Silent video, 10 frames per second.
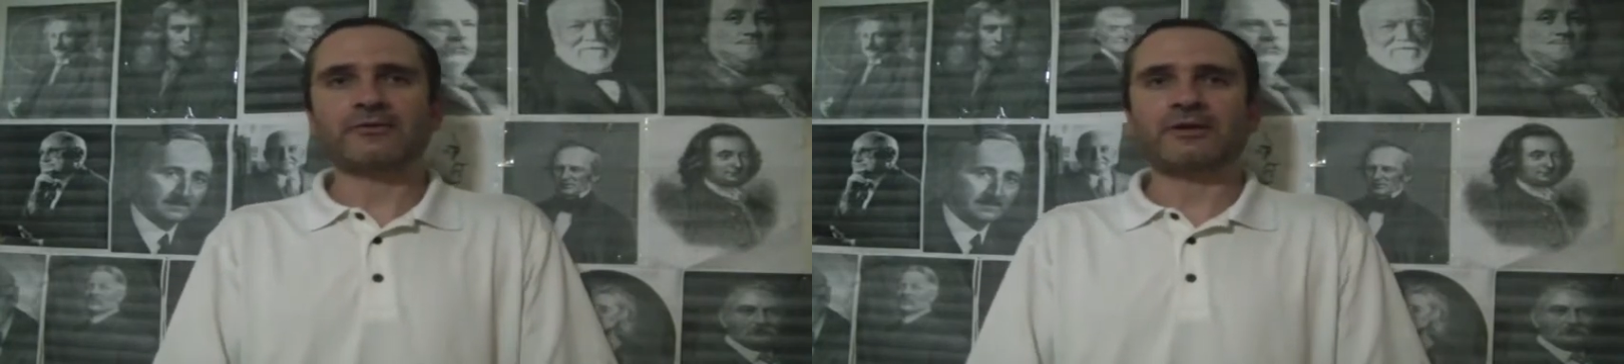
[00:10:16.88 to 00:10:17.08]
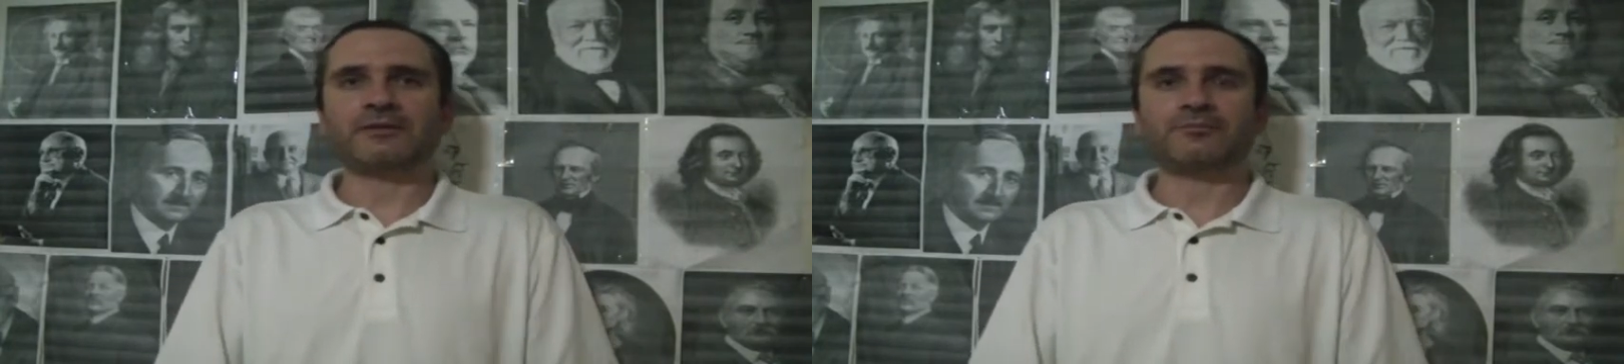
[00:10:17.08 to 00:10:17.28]

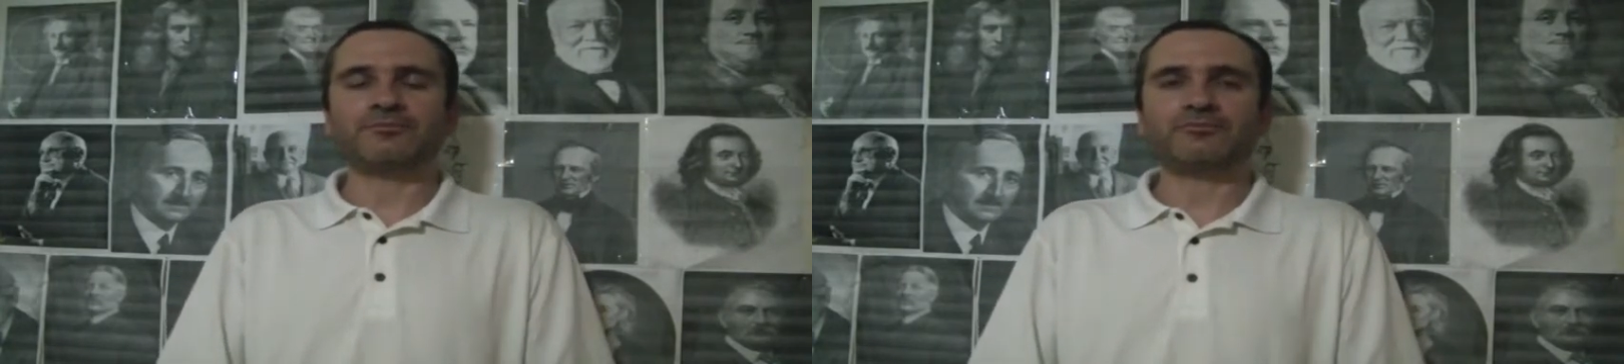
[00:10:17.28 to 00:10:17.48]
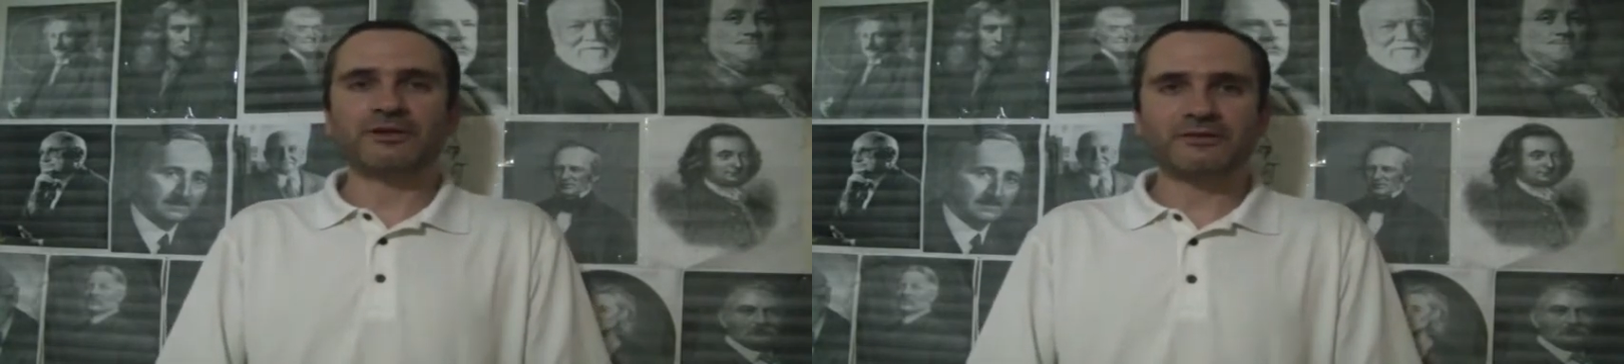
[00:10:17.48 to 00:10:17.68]
they could
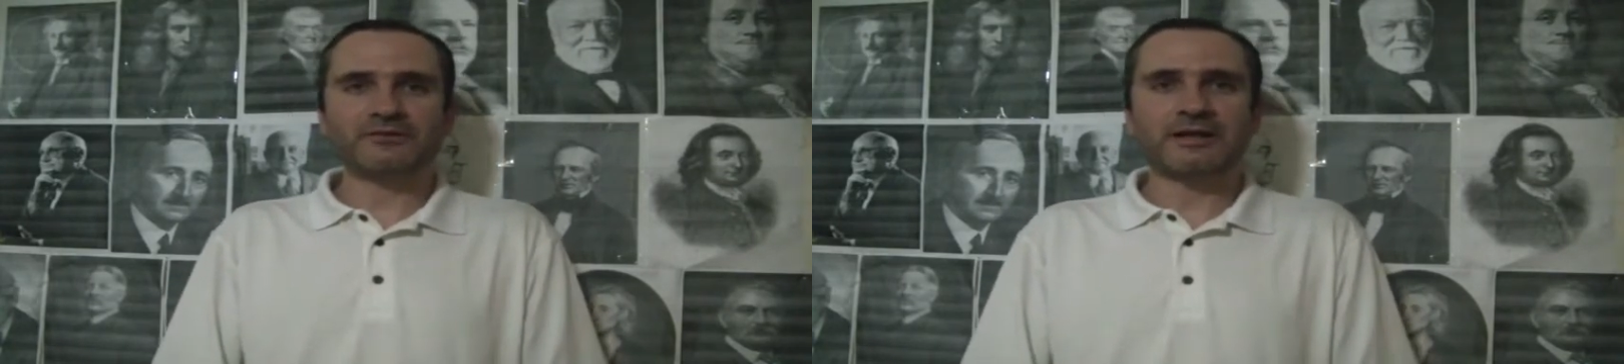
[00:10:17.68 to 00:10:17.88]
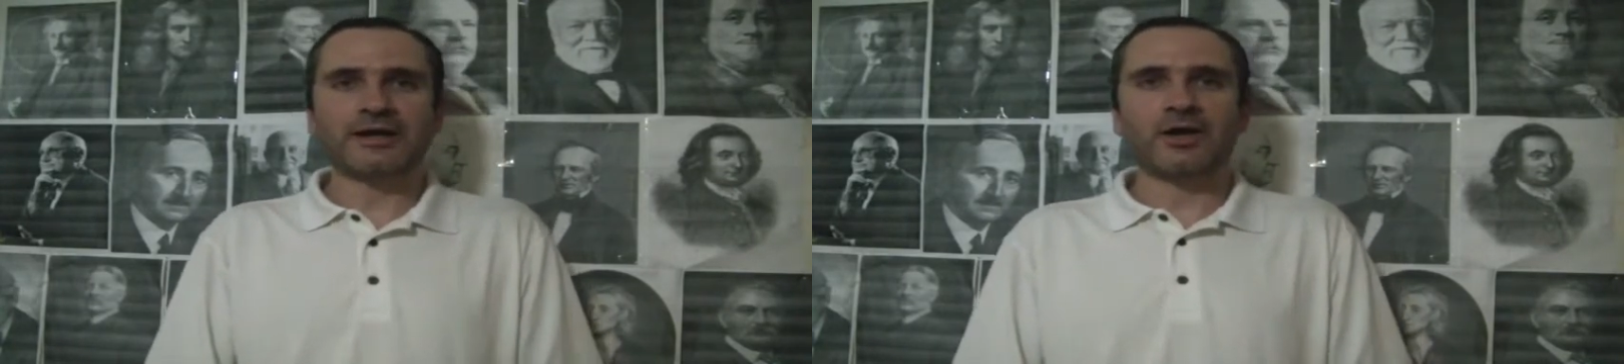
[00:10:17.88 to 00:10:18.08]
bring
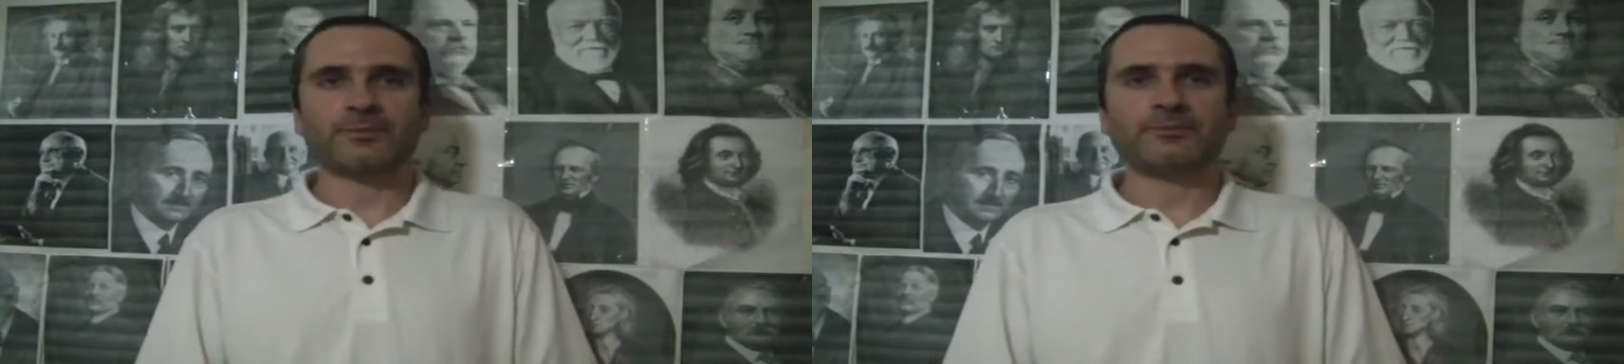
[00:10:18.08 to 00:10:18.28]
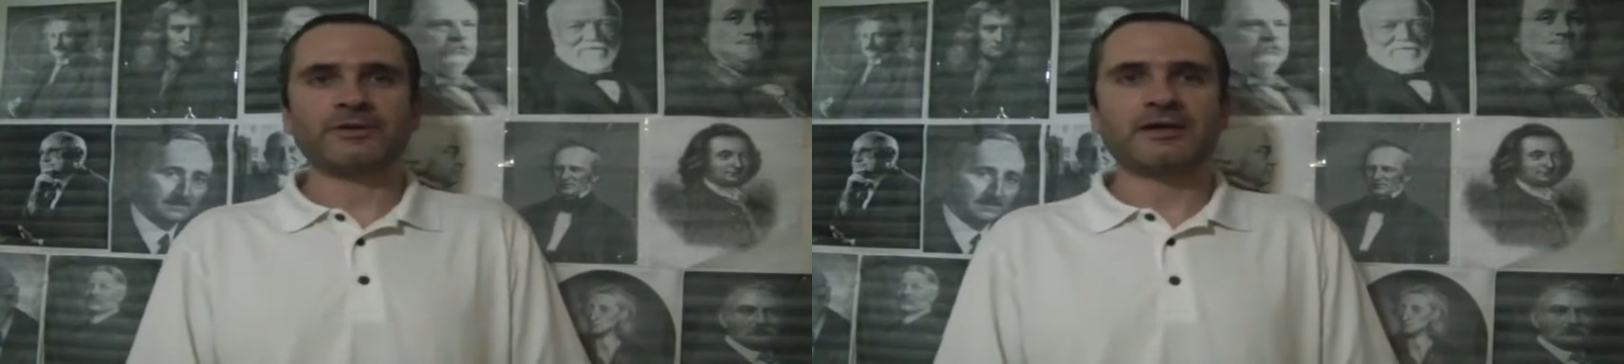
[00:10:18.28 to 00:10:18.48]
this guy up
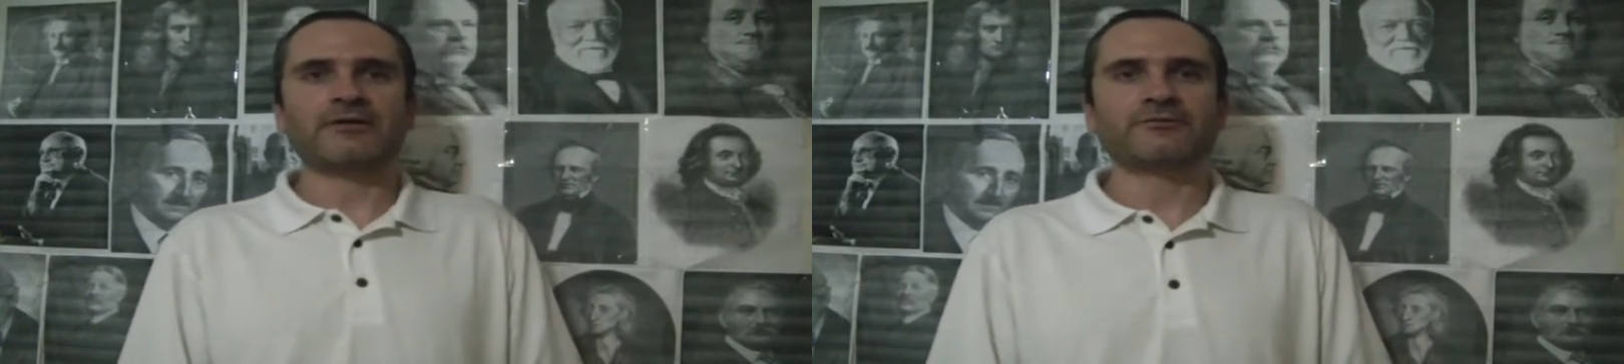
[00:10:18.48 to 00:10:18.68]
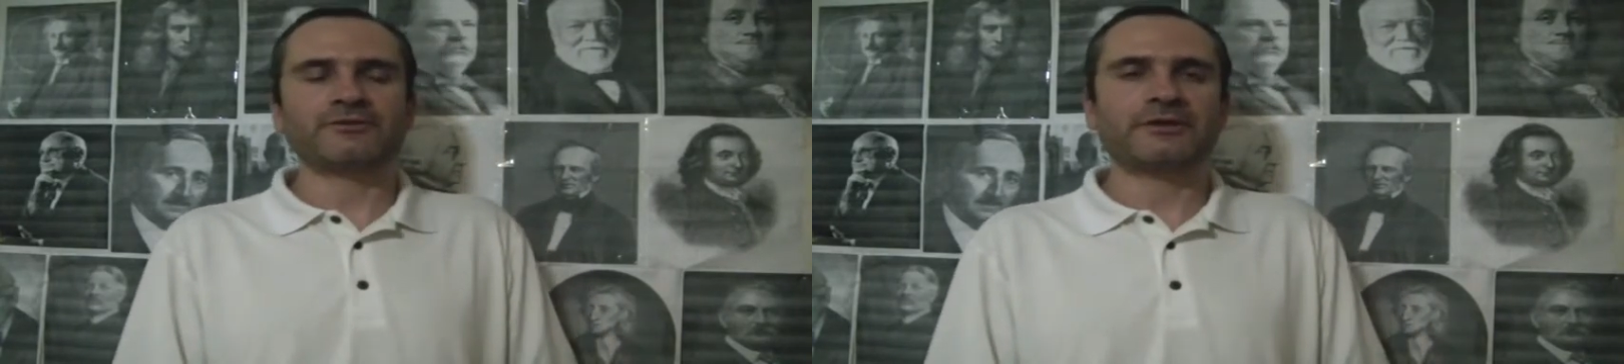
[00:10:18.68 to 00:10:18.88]
and be
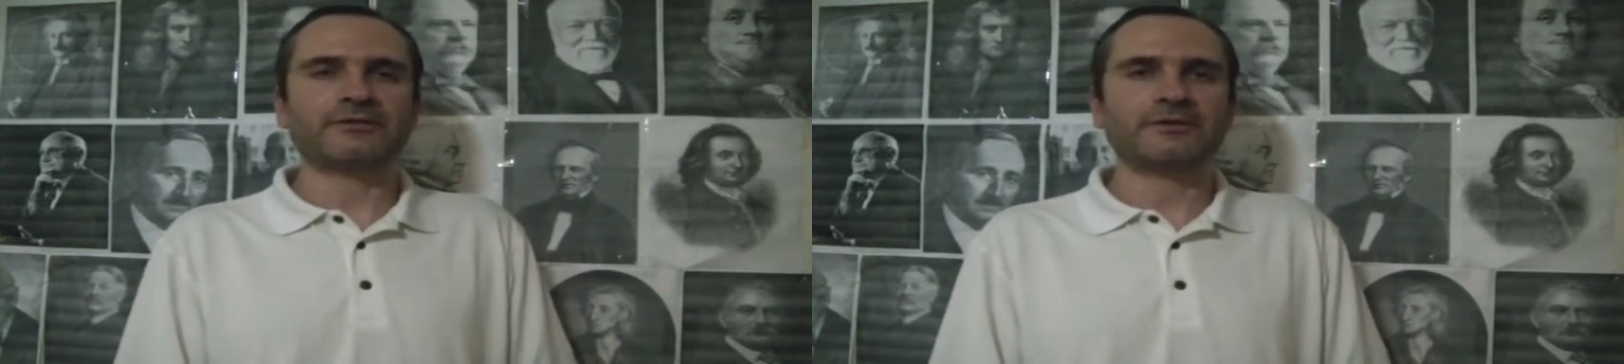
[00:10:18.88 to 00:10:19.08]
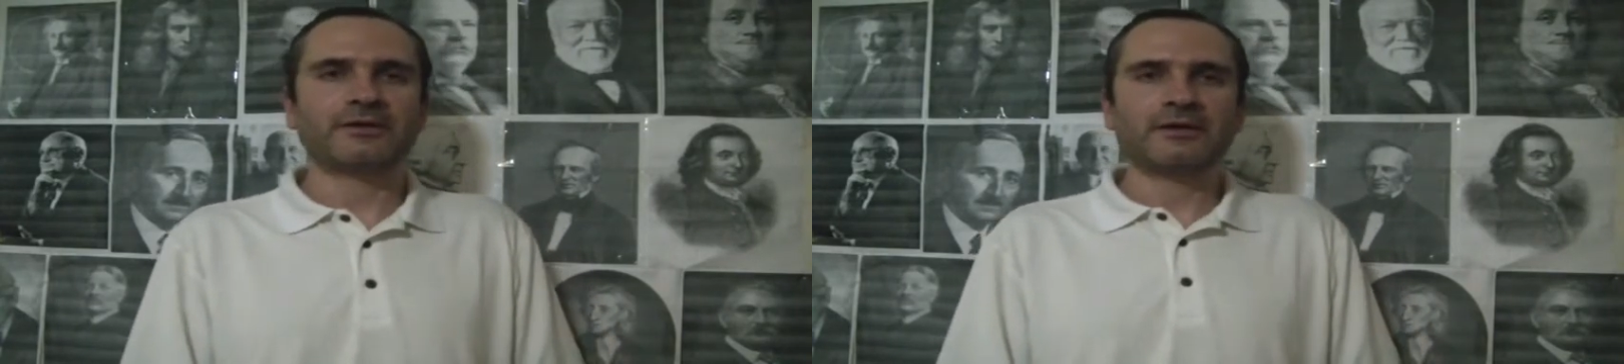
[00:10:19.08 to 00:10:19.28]
confident.
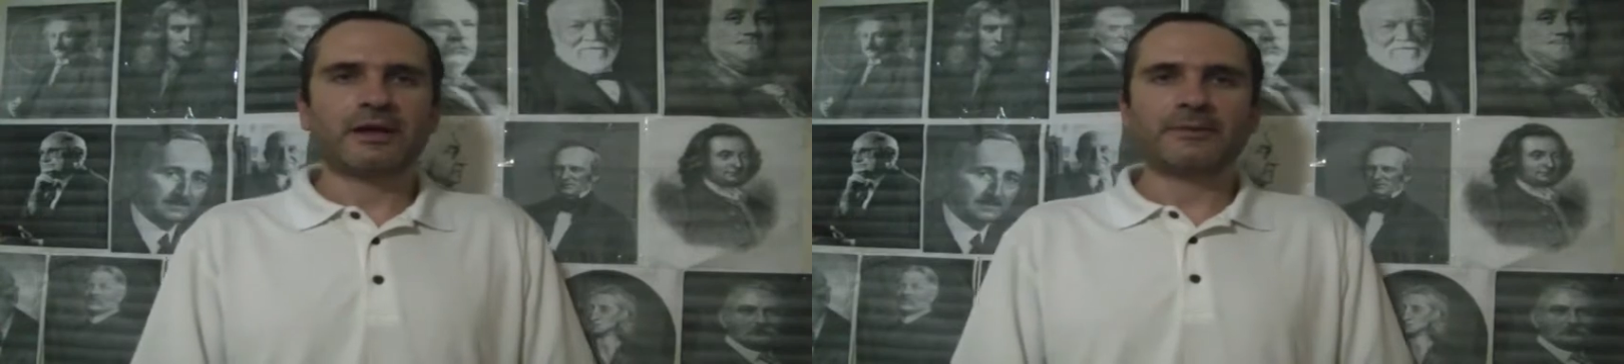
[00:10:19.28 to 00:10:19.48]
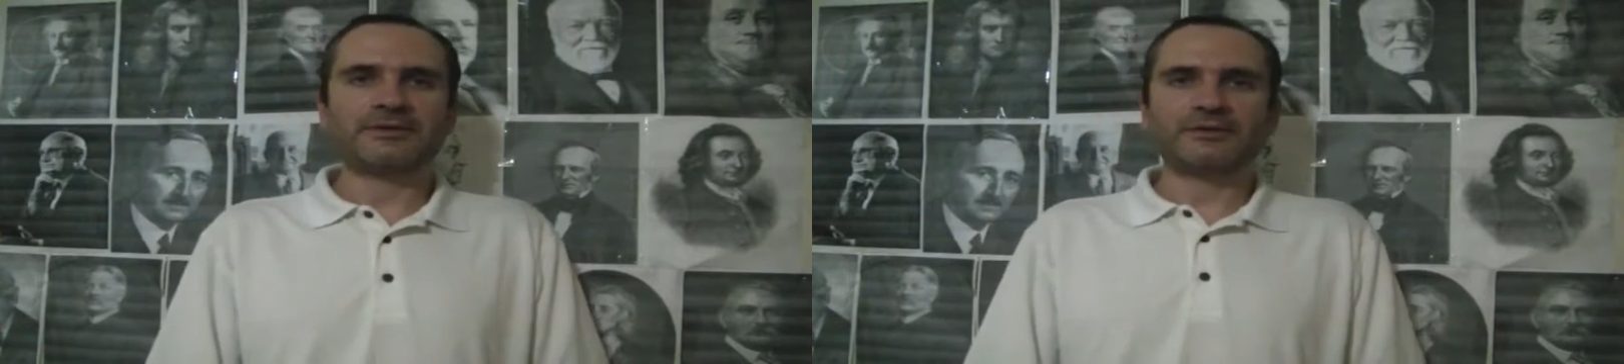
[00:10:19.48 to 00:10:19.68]

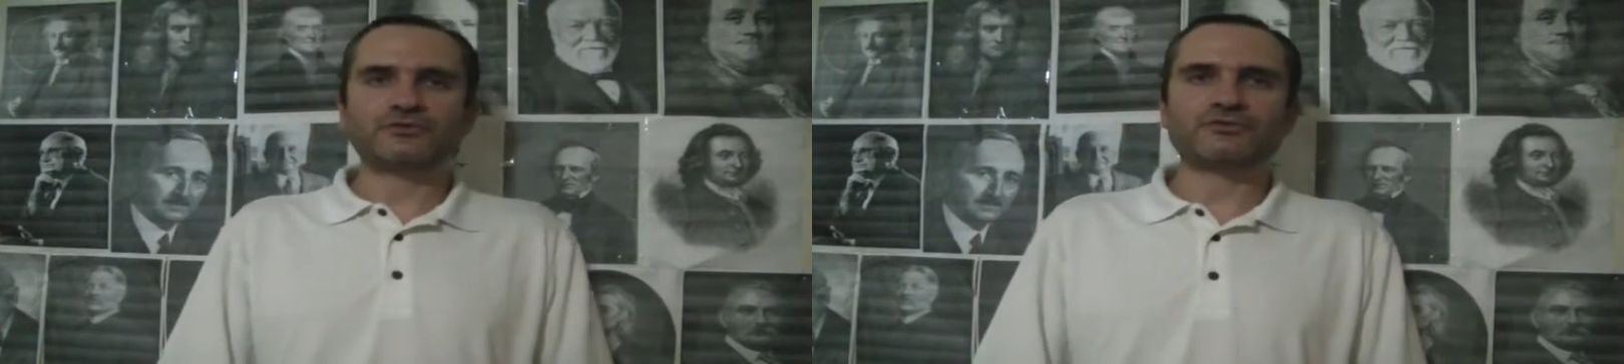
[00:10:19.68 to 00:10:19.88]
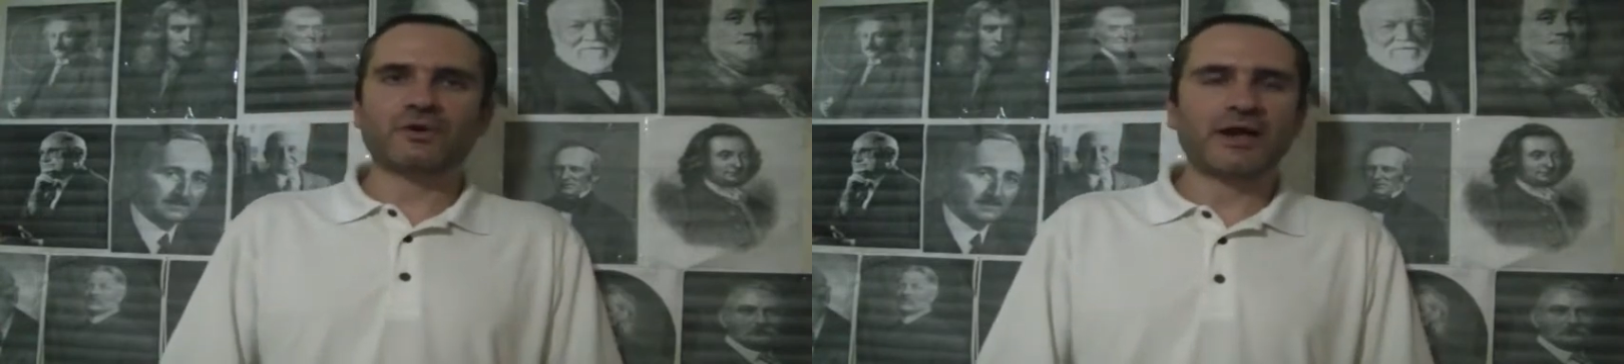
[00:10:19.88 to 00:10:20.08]
I mean, they
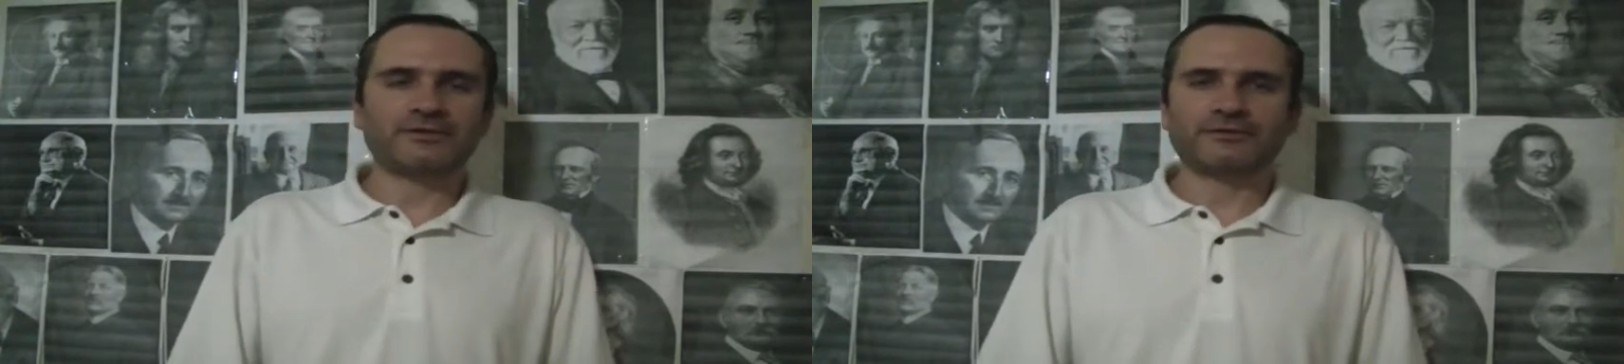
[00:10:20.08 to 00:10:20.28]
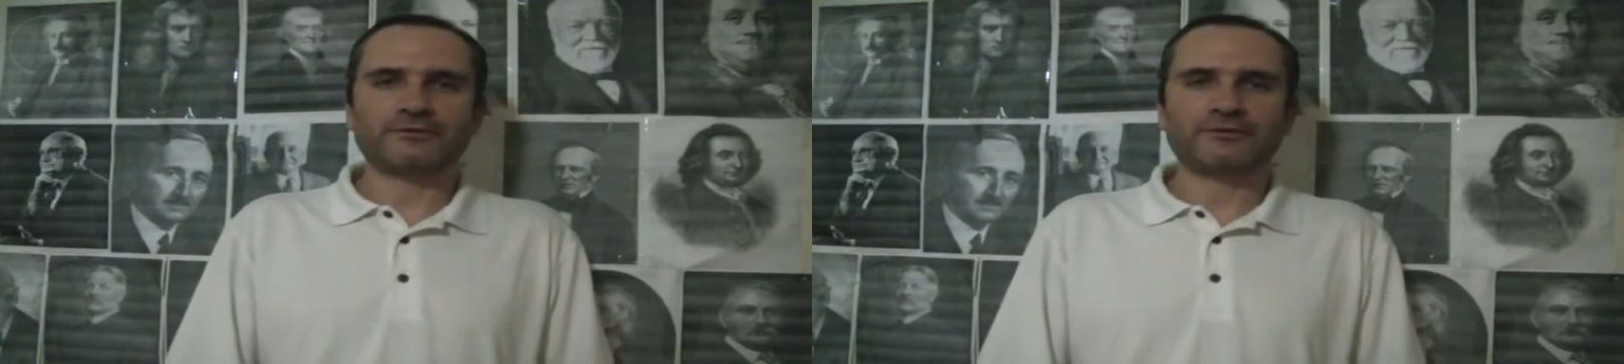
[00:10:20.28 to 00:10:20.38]
tried to